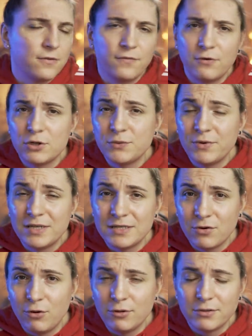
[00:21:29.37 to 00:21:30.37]
The first one is
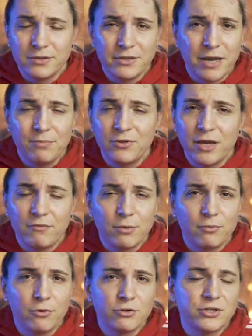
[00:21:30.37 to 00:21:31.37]
called top-down
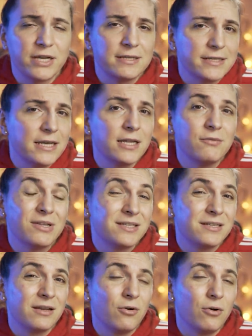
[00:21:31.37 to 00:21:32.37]
approach and the second one
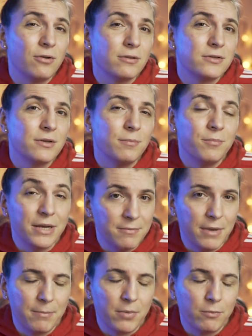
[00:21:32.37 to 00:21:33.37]
is called
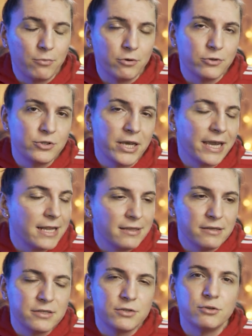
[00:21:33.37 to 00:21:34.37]
bottom-up approach. Again,
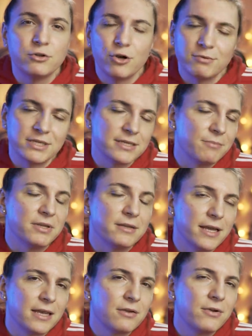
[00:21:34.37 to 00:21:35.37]
these two terms are something
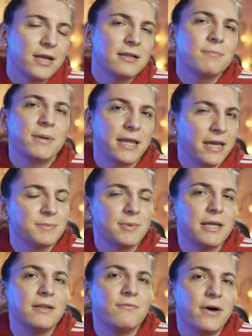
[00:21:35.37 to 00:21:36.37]
that I created, but I
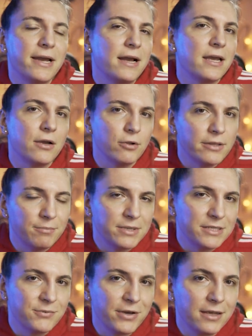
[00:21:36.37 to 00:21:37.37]
explain why I call them
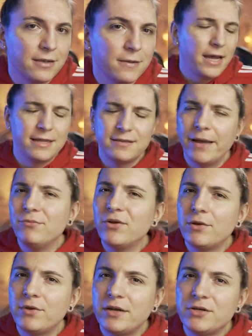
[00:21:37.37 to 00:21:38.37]
this way. And
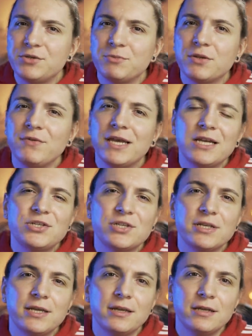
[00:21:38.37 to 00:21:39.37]
top-down arrangement, we can
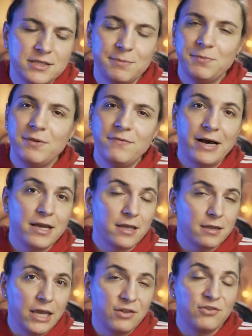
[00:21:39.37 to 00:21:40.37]
actually simplify
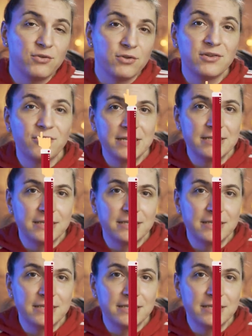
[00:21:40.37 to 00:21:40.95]
it to the three